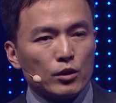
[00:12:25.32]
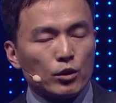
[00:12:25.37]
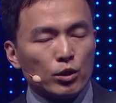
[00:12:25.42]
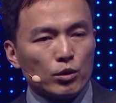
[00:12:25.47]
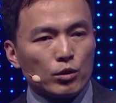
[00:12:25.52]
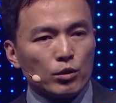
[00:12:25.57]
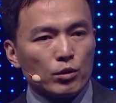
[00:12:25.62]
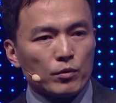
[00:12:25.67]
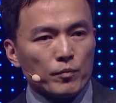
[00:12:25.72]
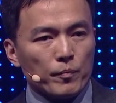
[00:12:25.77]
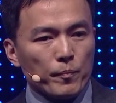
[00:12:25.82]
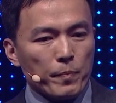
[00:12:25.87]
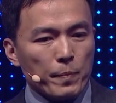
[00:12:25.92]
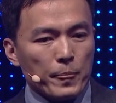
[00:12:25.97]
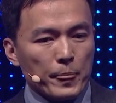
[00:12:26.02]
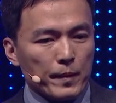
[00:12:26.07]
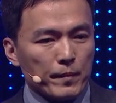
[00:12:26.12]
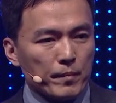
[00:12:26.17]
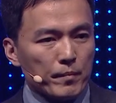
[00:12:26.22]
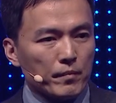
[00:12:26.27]
to
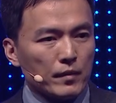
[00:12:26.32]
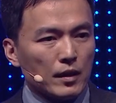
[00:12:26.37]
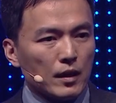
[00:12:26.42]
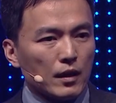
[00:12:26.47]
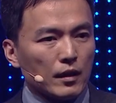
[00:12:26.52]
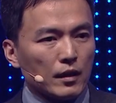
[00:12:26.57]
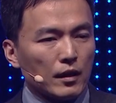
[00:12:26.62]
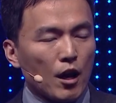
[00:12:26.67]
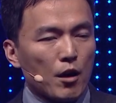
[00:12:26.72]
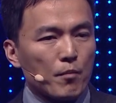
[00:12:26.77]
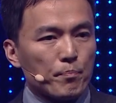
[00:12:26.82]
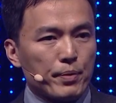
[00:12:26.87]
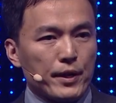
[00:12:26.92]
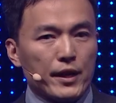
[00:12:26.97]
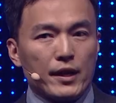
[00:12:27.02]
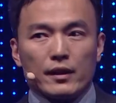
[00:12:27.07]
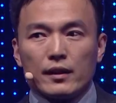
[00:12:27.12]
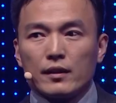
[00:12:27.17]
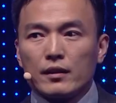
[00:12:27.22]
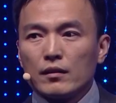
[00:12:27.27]

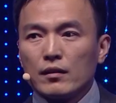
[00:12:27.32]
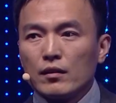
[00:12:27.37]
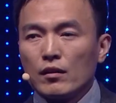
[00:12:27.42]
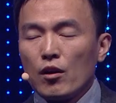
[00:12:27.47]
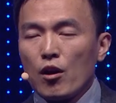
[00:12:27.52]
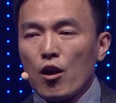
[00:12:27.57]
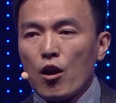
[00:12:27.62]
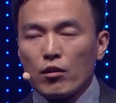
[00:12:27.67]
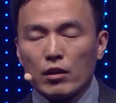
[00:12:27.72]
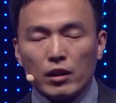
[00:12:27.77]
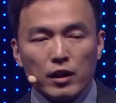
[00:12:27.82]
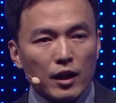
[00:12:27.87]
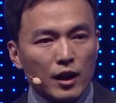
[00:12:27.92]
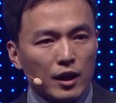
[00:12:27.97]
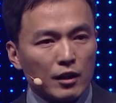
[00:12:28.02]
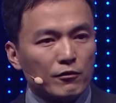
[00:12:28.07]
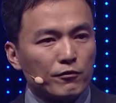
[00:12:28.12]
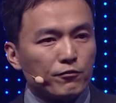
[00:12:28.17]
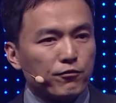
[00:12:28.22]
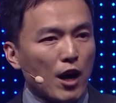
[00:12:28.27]
compete or
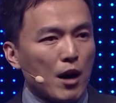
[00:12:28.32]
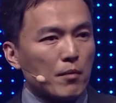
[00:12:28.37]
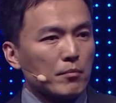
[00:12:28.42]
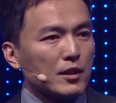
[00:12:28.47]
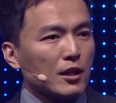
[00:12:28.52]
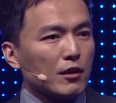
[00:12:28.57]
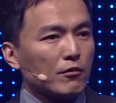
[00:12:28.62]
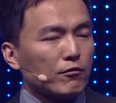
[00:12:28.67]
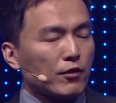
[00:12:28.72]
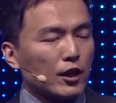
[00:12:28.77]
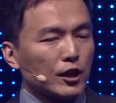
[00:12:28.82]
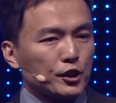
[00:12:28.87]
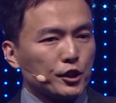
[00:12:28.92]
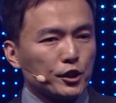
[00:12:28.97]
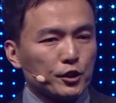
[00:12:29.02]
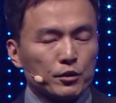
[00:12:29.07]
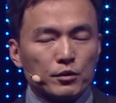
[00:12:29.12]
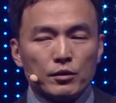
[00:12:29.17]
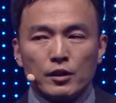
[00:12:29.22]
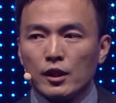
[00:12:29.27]
learn from the
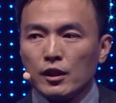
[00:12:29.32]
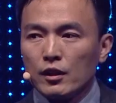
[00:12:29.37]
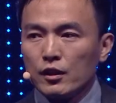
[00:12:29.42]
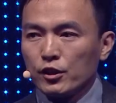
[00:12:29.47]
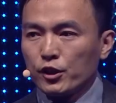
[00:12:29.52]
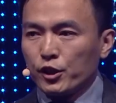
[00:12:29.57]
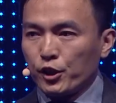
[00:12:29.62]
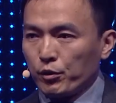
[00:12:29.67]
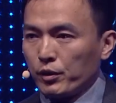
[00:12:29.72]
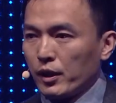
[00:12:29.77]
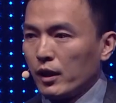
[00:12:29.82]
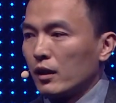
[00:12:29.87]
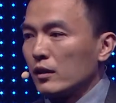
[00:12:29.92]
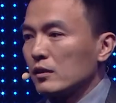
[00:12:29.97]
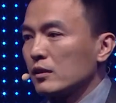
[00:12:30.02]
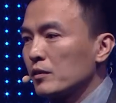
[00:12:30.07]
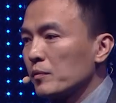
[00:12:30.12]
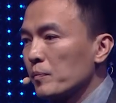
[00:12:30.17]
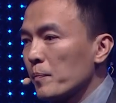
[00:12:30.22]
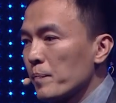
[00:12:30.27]
virtual
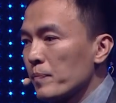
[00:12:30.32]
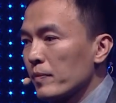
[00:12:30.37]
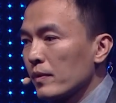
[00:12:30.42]
tutors.